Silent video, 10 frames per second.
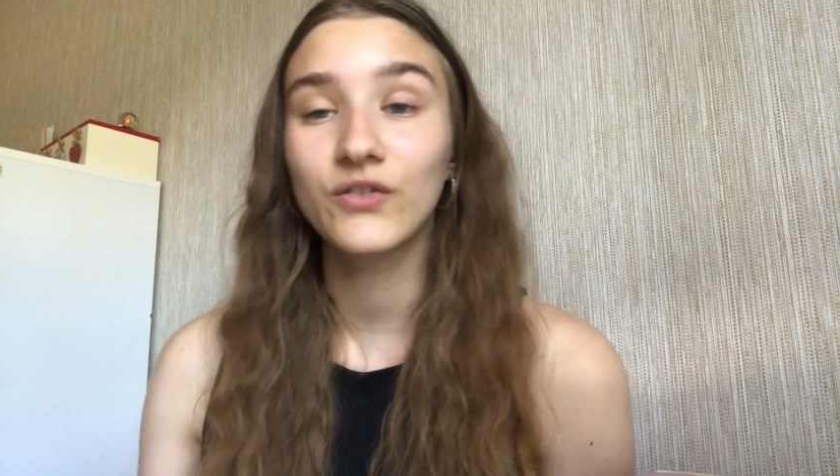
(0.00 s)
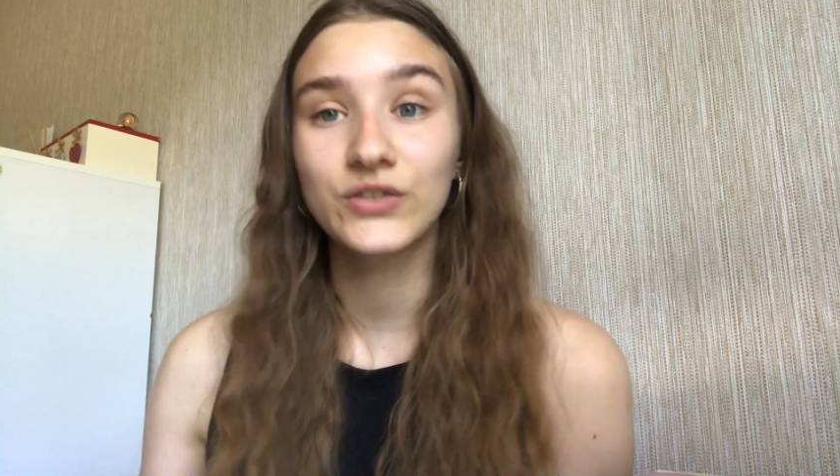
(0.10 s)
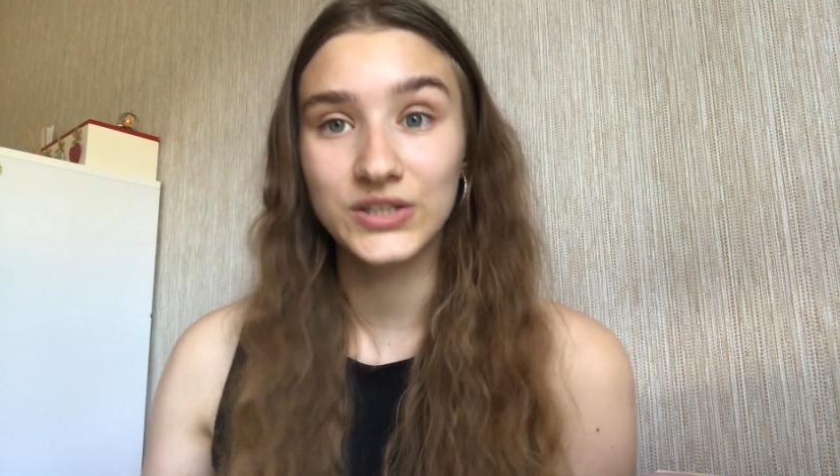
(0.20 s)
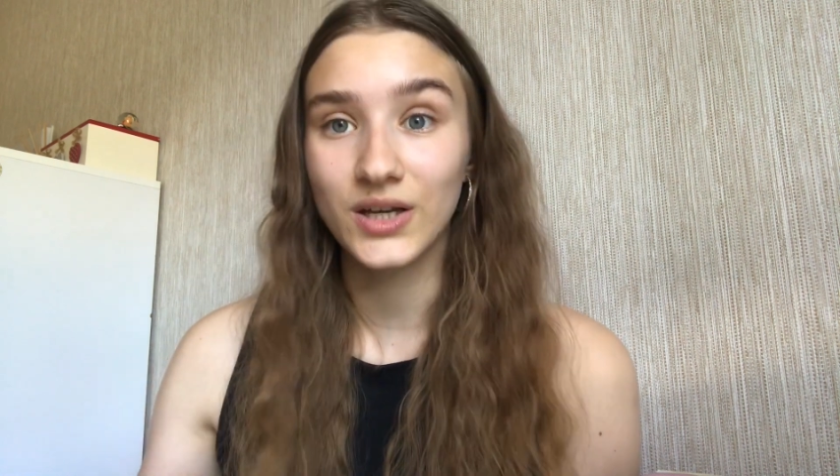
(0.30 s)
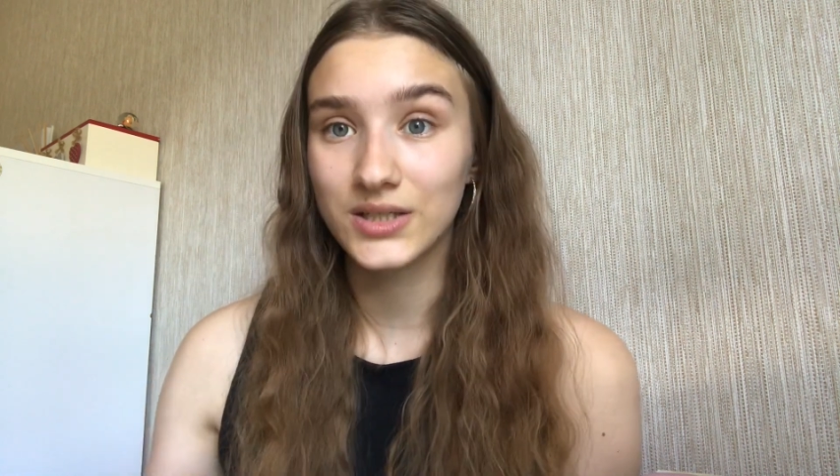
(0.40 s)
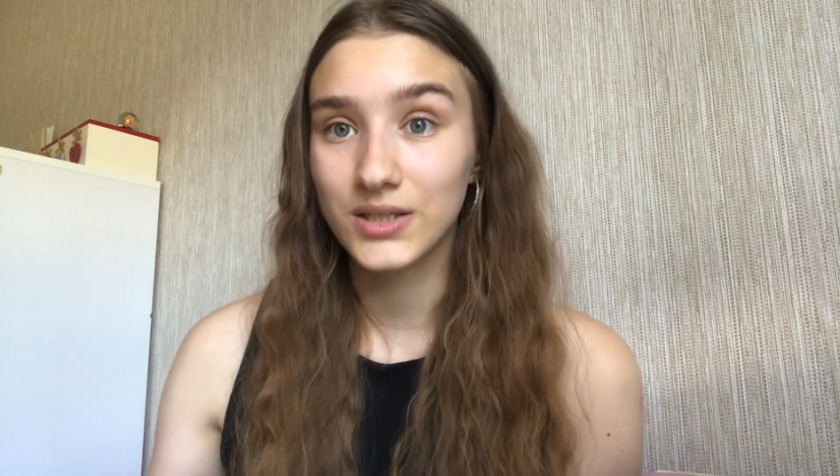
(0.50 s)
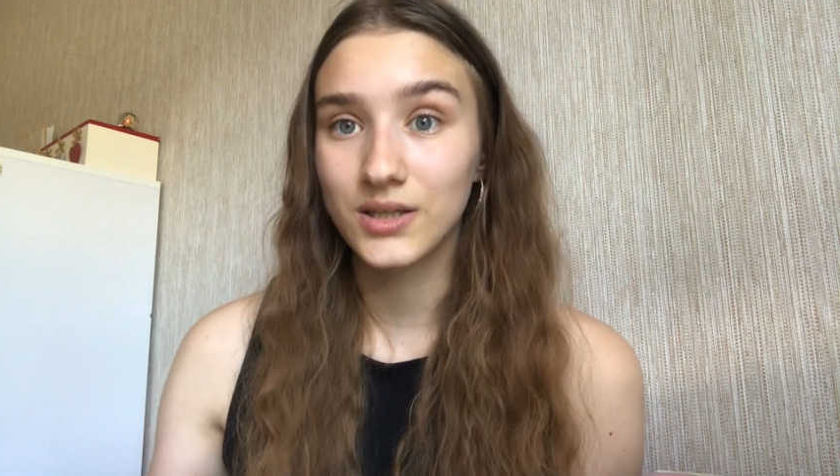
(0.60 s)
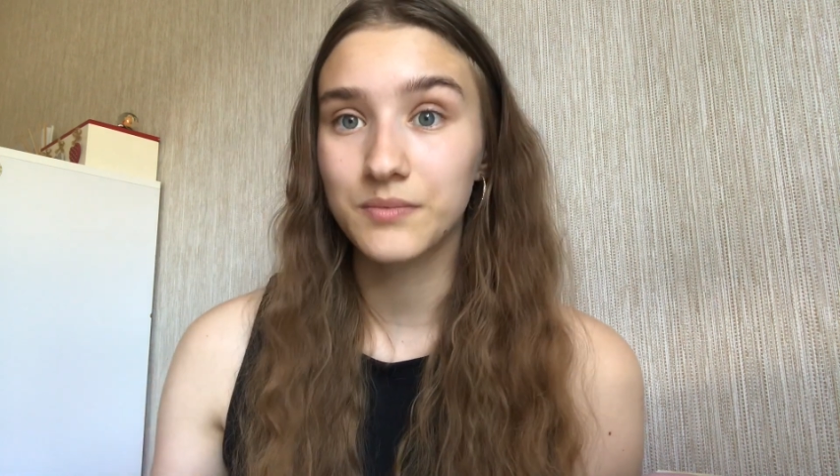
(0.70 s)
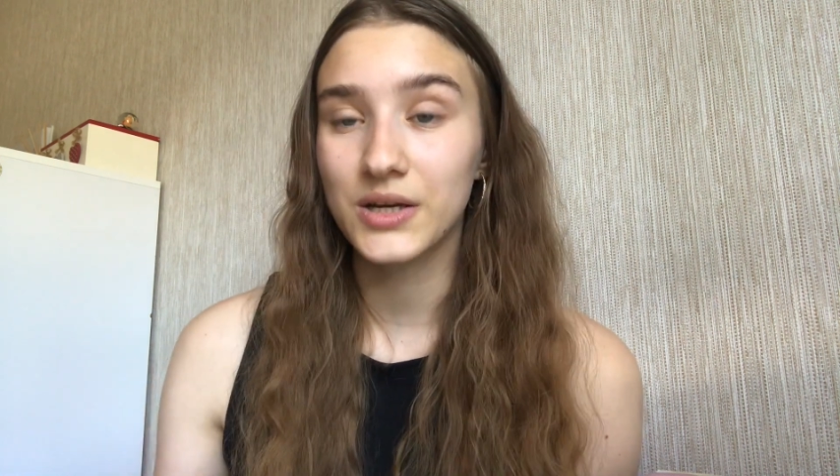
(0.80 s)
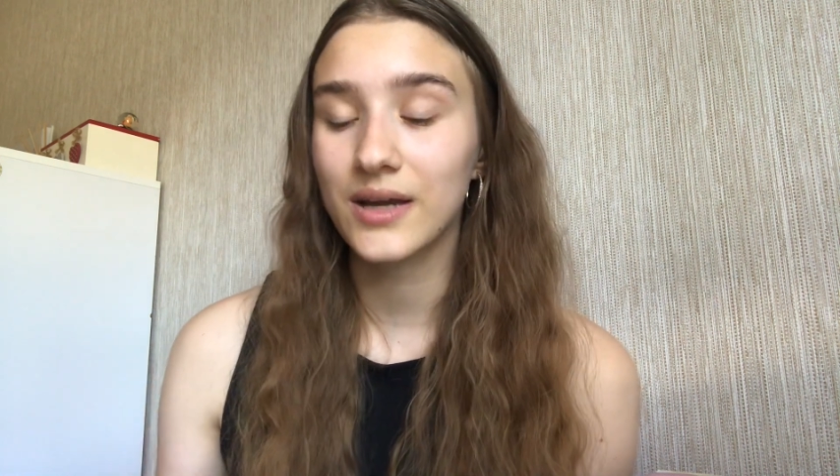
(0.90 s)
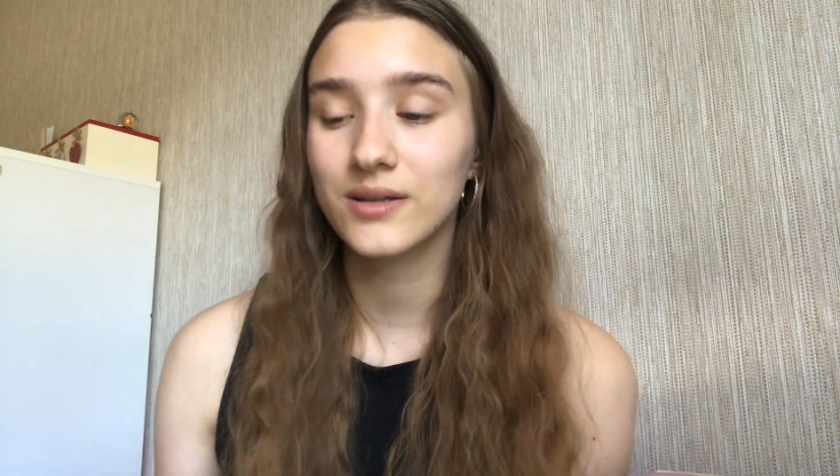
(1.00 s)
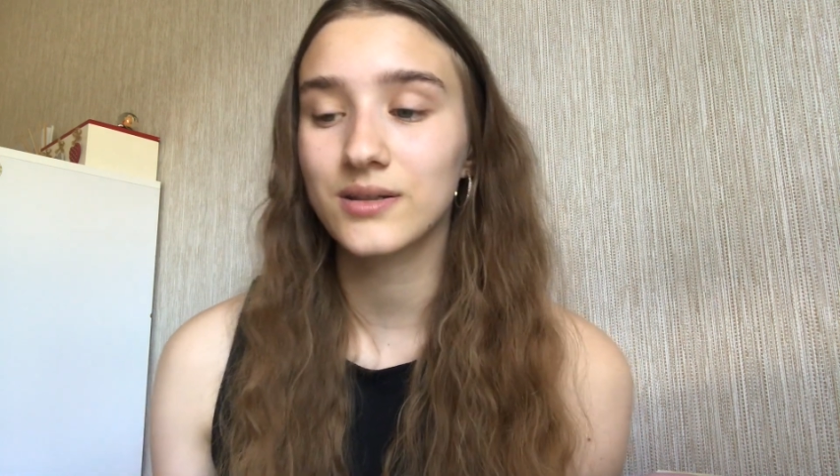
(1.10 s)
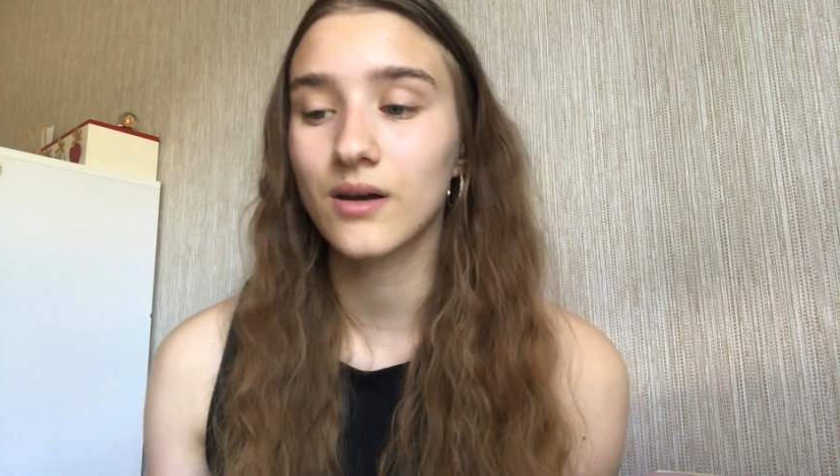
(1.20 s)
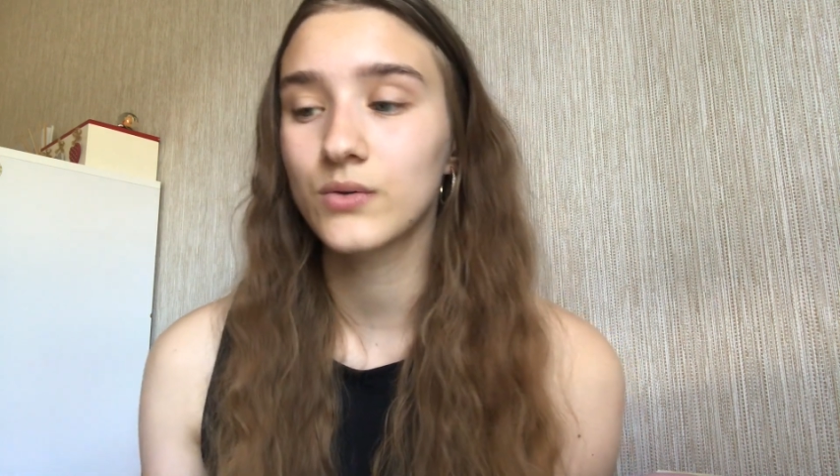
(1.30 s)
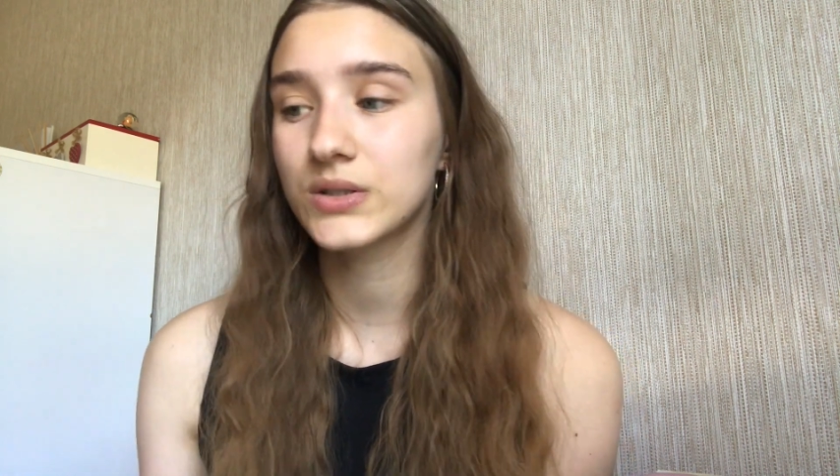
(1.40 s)
for certain subjects
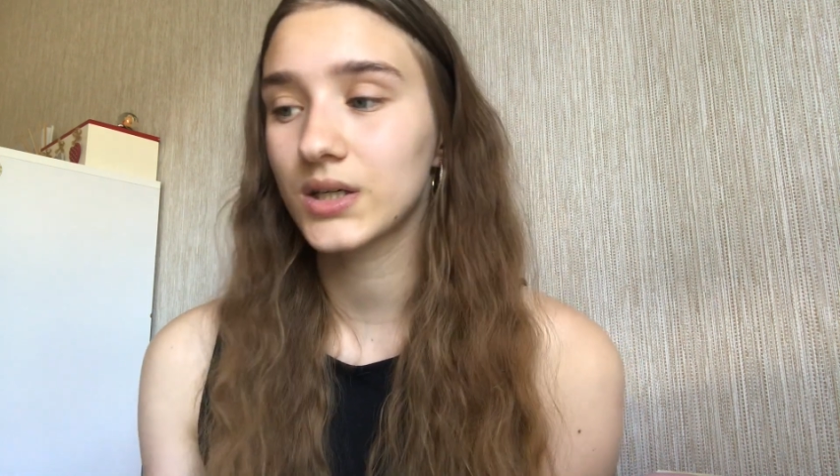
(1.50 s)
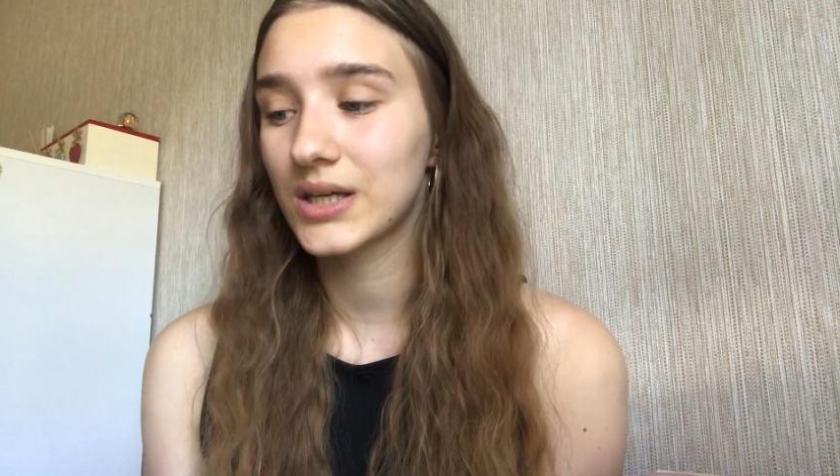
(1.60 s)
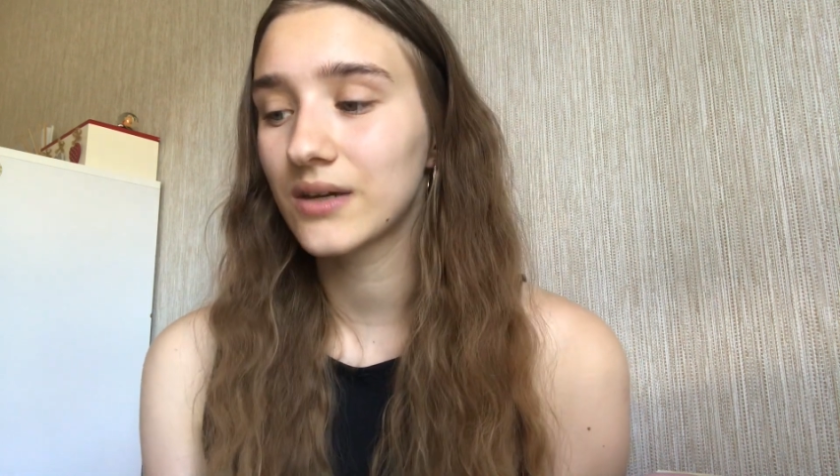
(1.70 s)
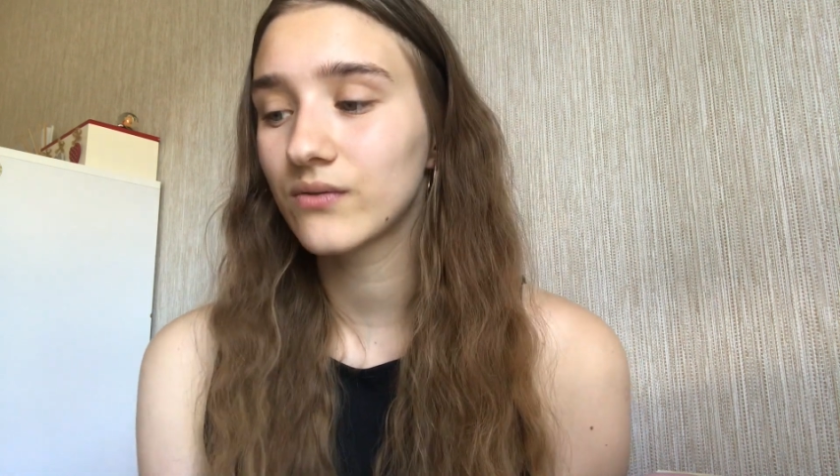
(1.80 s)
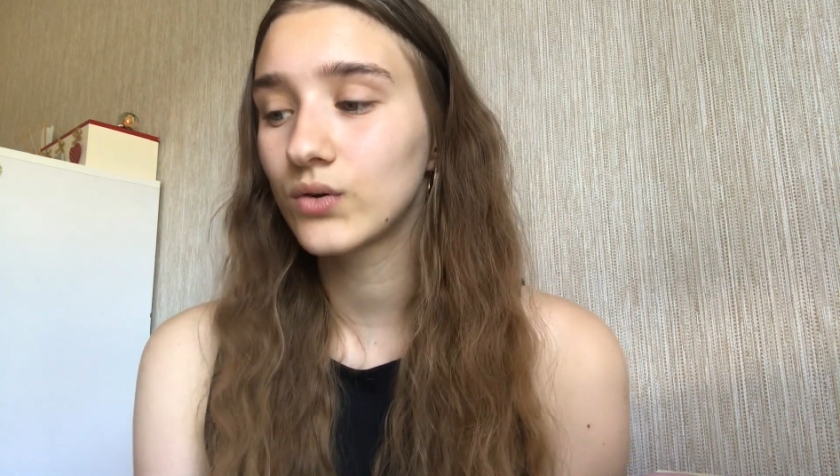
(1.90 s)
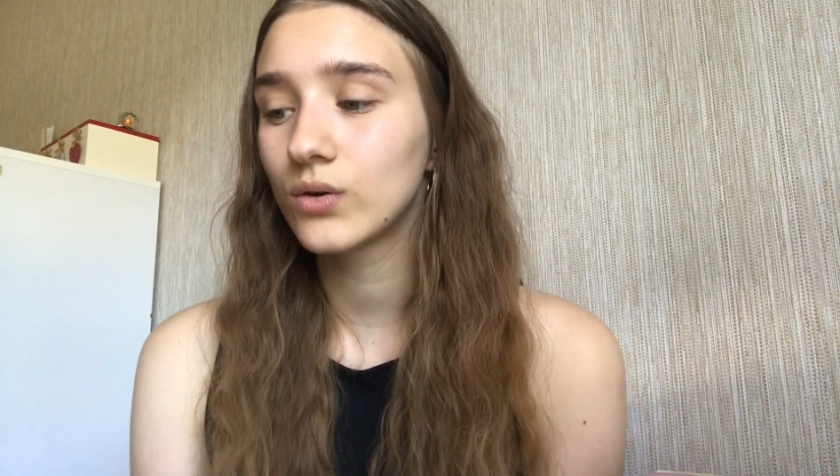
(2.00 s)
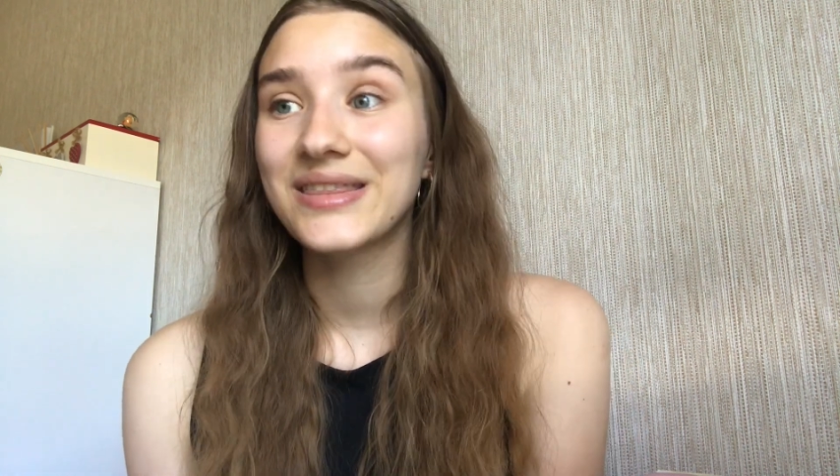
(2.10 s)
I was studying for.